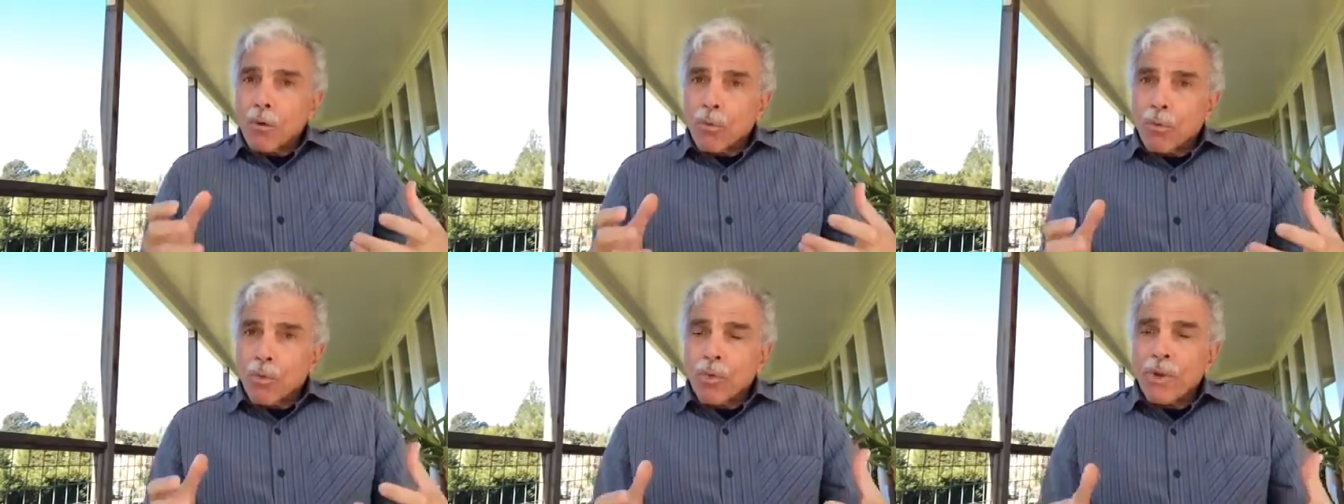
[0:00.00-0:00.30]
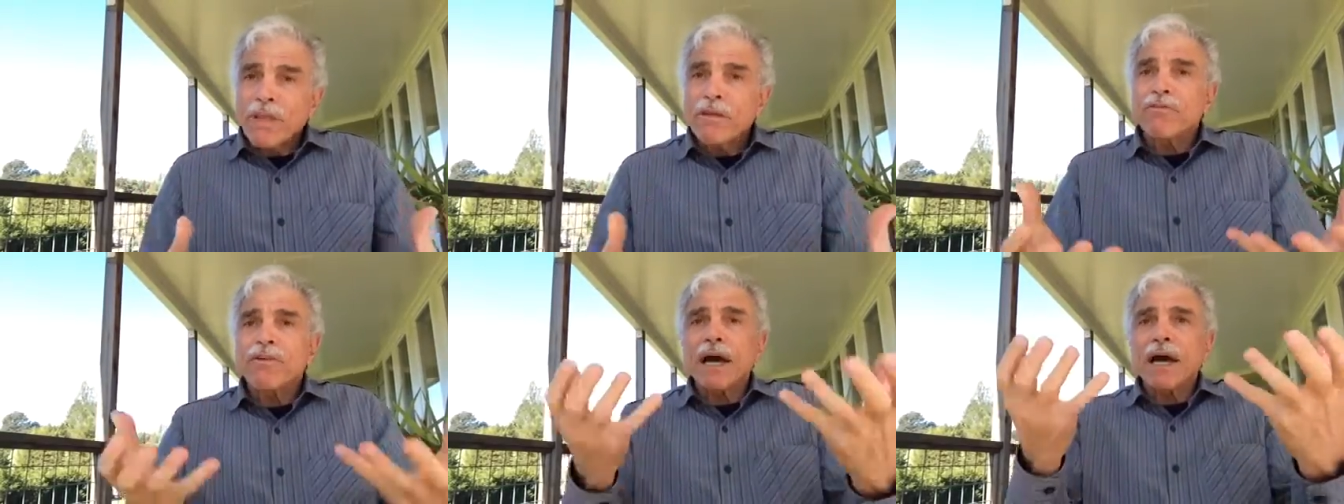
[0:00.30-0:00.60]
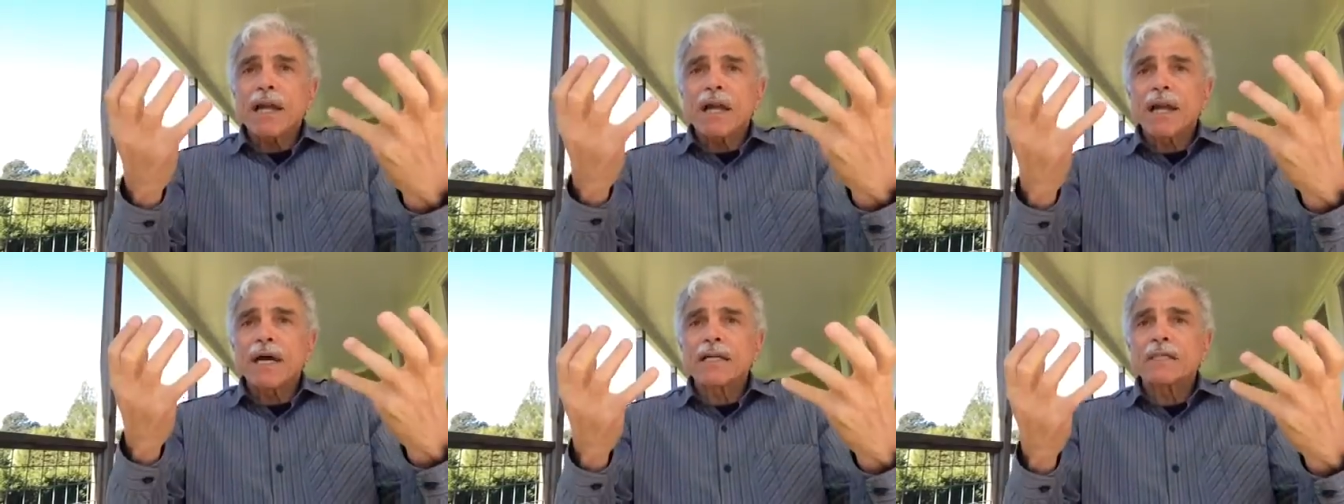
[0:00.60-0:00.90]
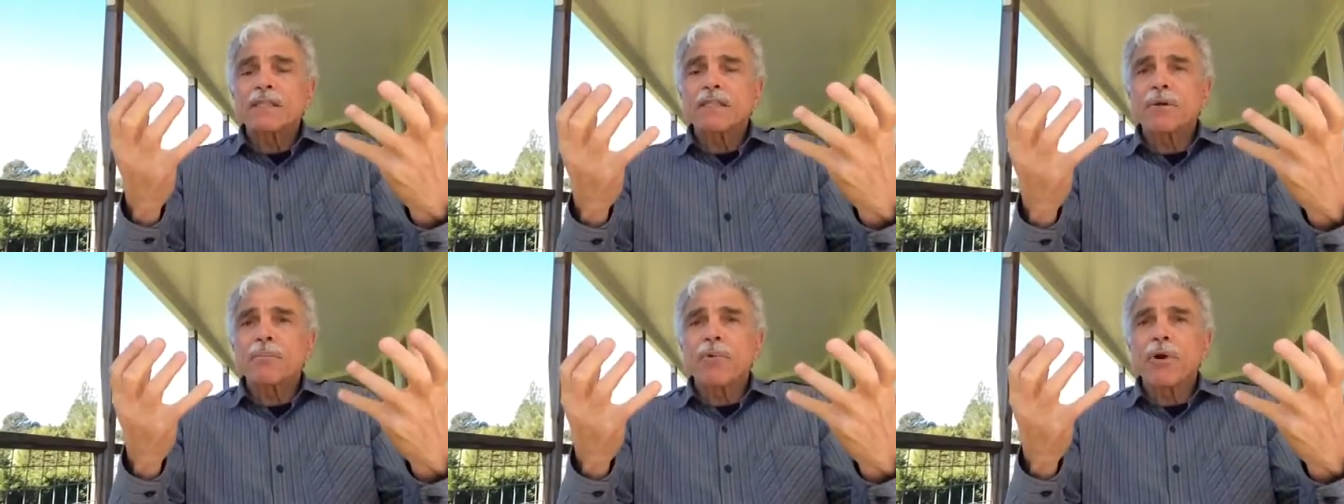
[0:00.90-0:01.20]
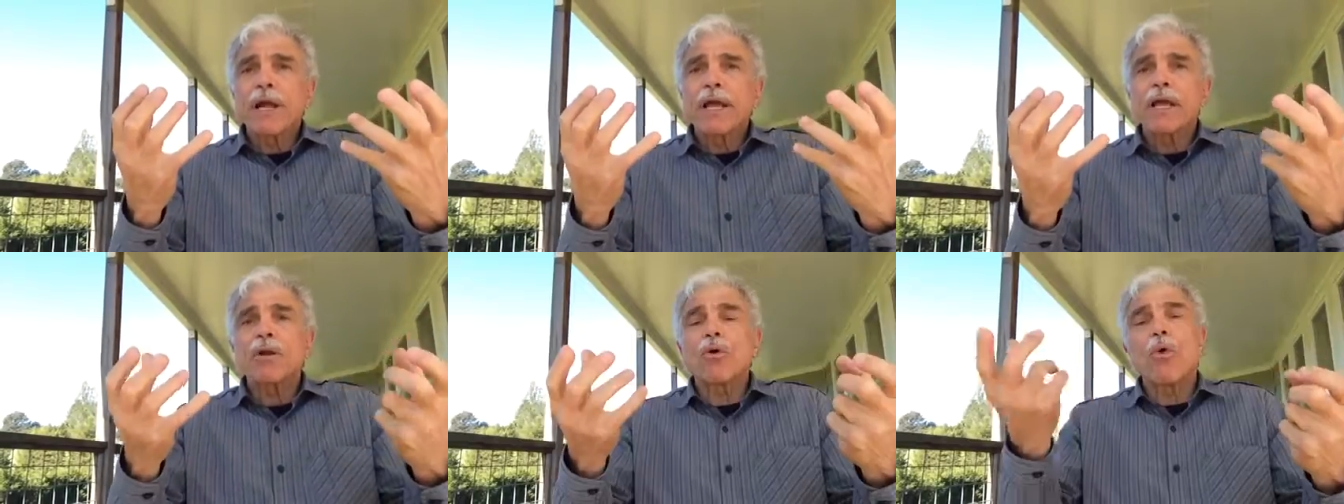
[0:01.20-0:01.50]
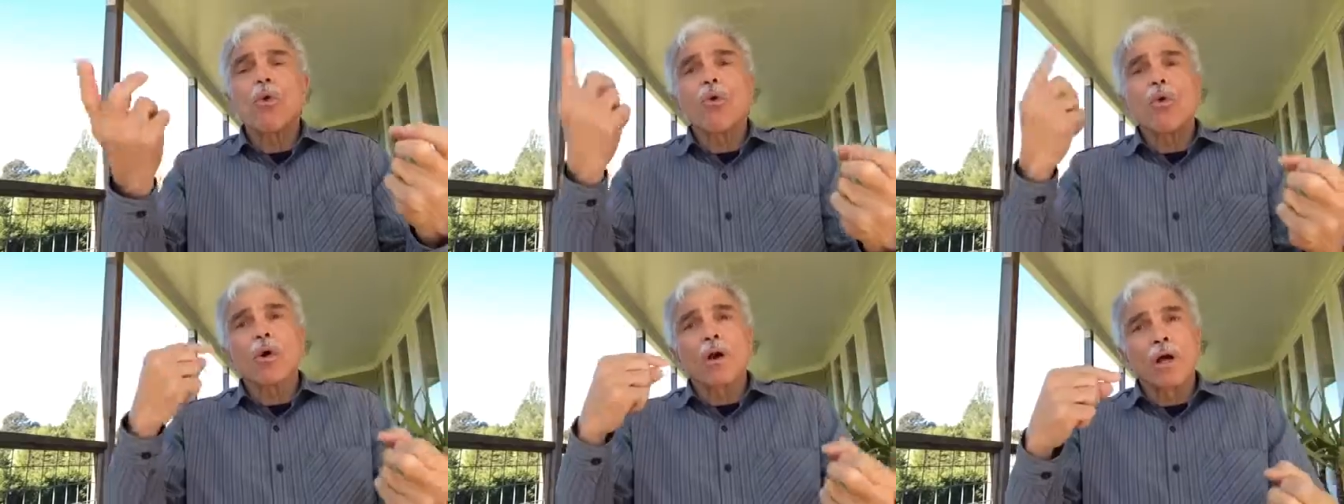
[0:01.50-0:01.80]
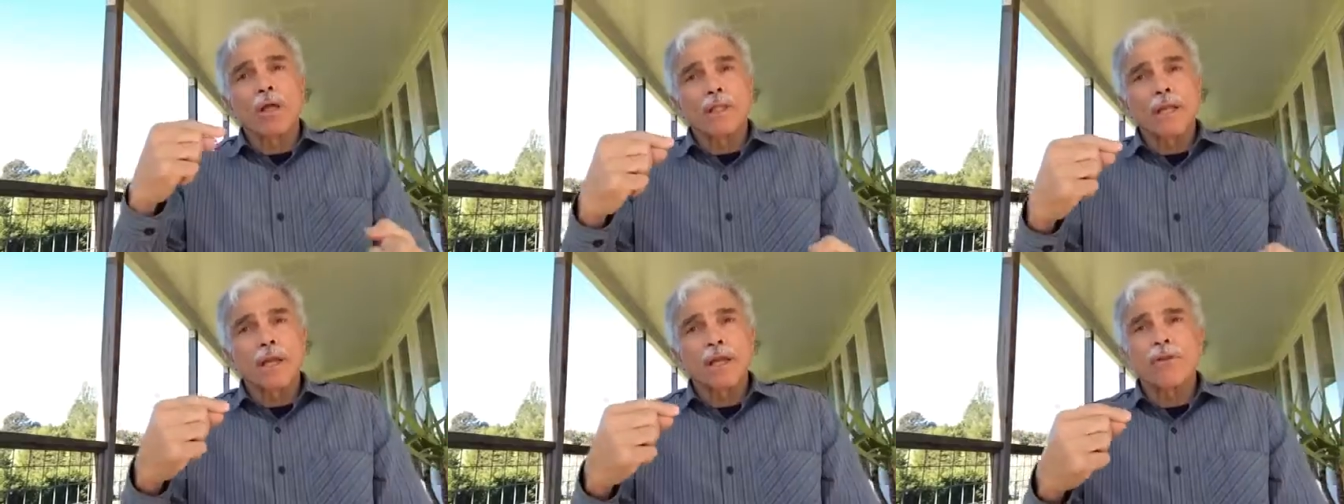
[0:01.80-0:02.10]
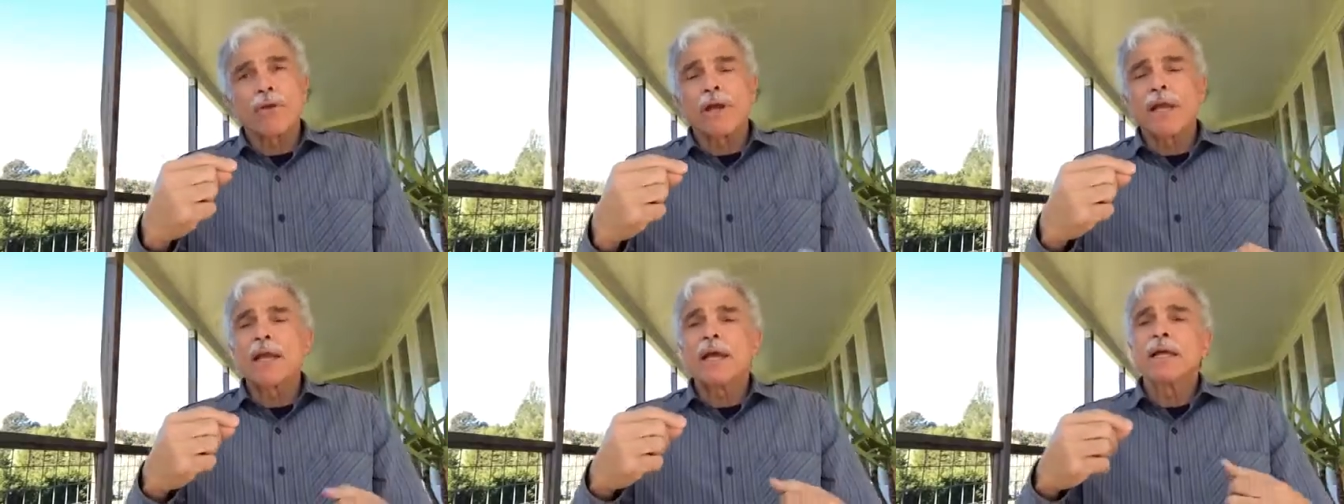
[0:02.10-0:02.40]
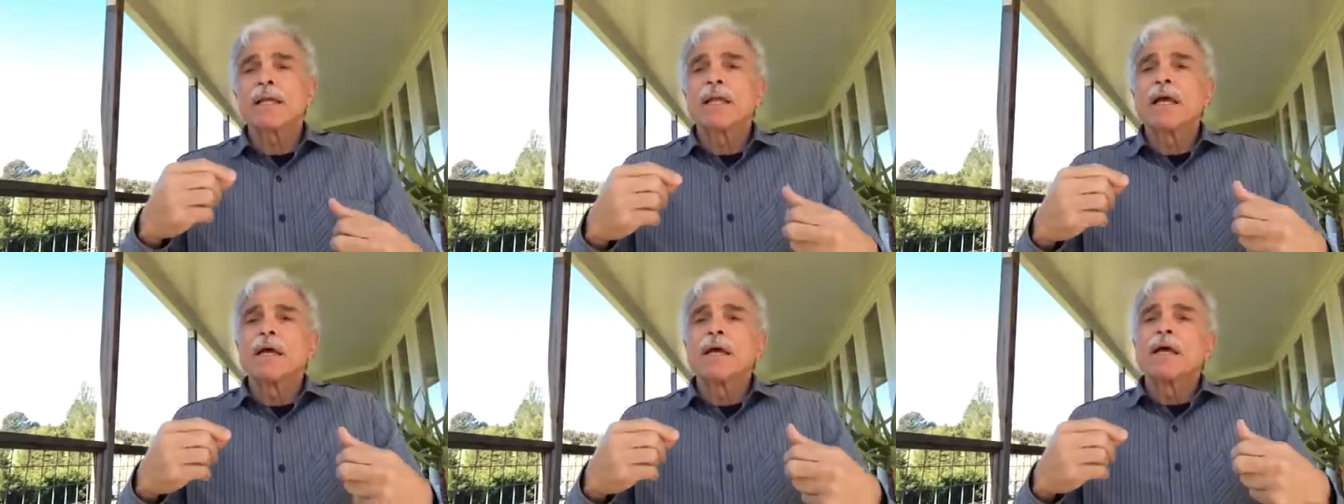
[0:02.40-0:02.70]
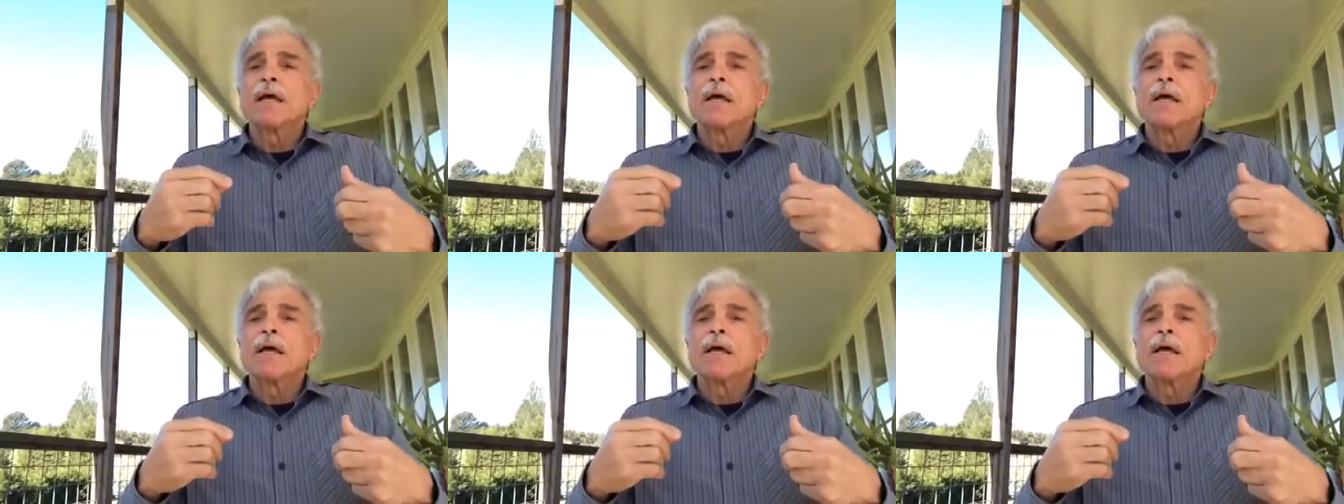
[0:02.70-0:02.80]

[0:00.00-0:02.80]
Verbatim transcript: revitalize their brain or on the other hand